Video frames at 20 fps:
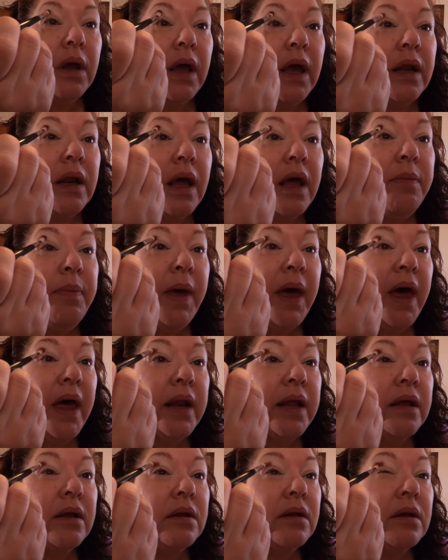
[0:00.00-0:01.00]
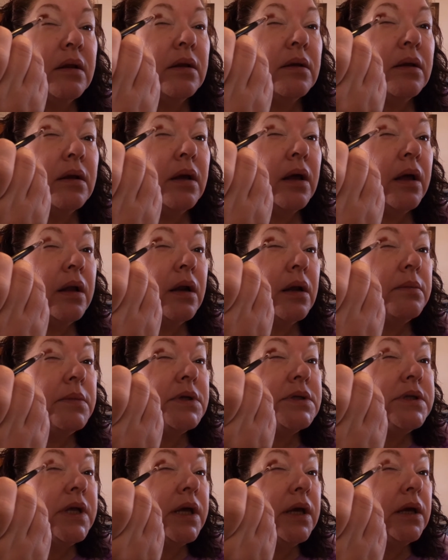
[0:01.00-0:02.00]
and I pat it, and I'm
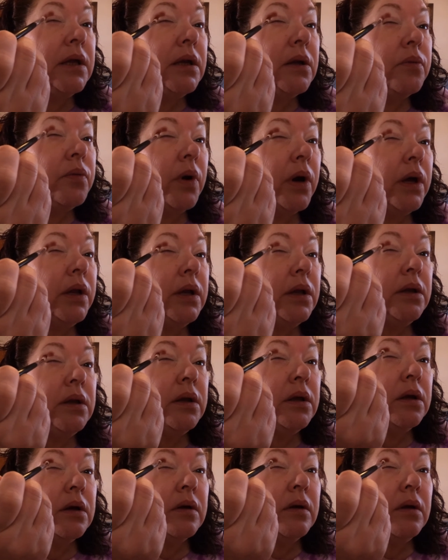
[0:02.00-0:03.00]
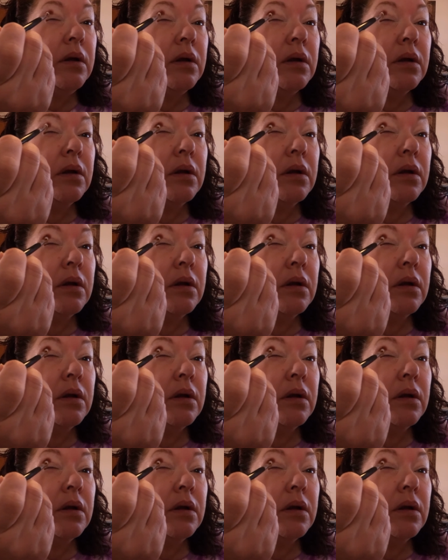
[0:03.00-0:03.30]
just taking it right in here.